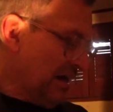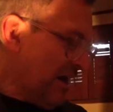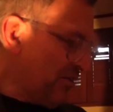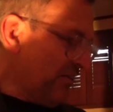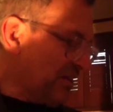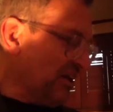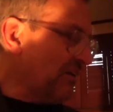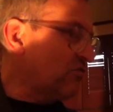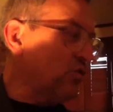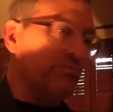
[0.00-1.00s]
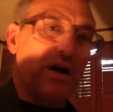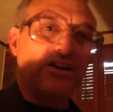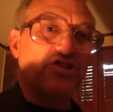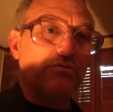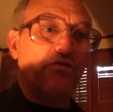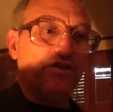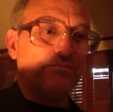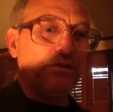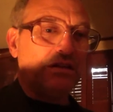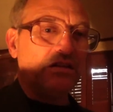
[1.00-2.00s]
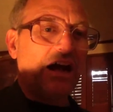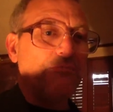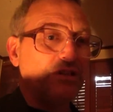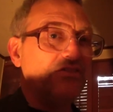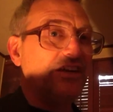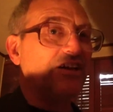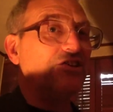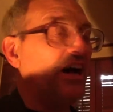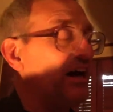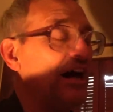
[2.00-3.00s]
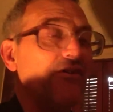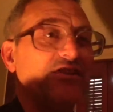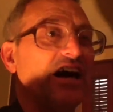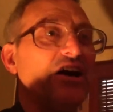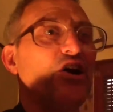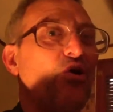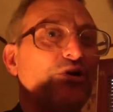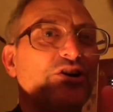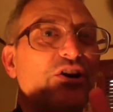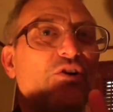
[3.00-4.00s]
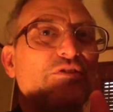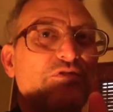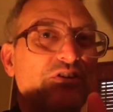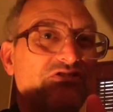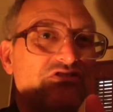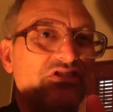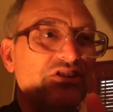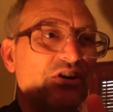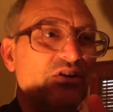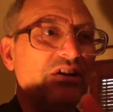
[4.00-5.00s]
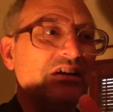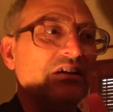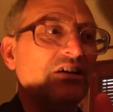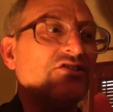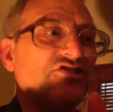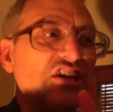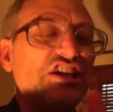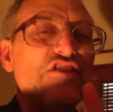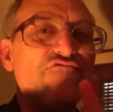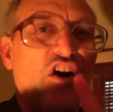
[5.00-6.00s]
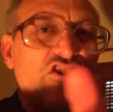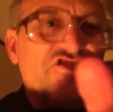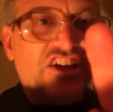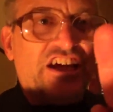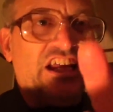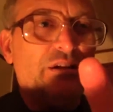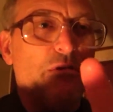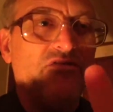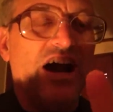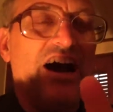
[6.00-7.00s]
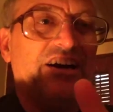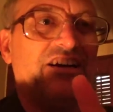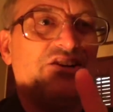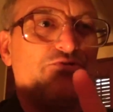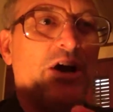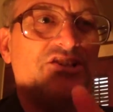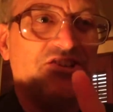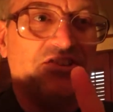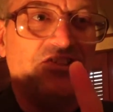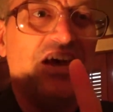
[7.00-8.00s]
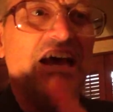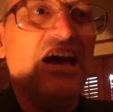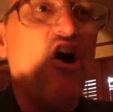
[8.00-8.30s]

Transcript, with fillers: I know it doesn't have to do with monster movies, but I believe in that. You gotta have you gotta know where you're going first. You know, Seek ye first the kingdom of God and His righteousness, and